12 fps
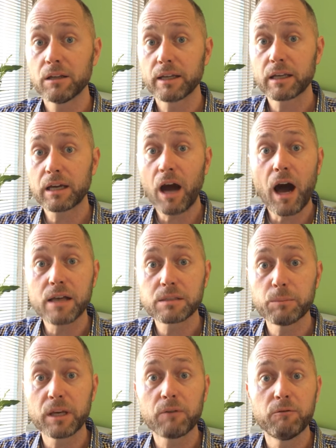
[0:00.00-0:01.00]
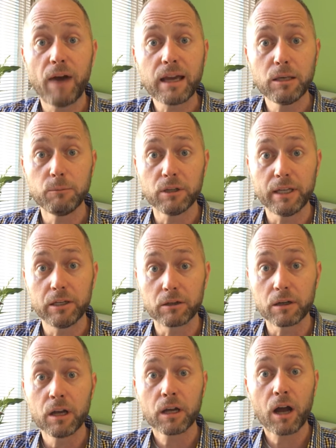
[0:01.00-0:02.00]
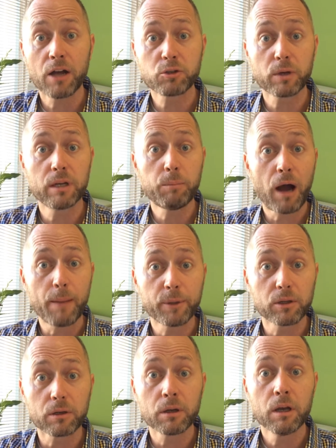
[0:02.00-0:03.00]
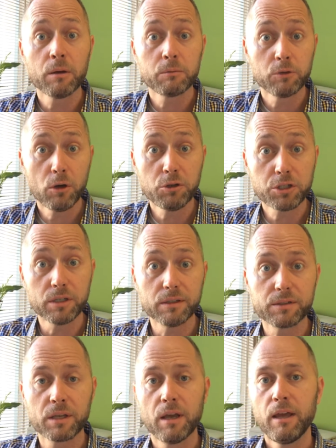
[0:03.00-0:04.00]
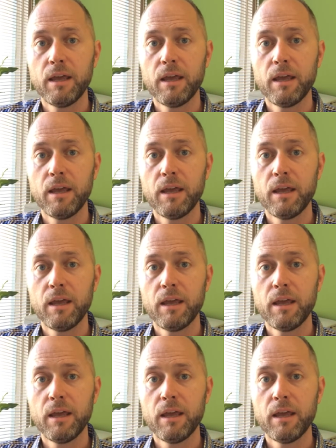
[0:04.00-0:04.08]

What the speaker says: like a cosmic vacuum cleaner, contrary to popular notions.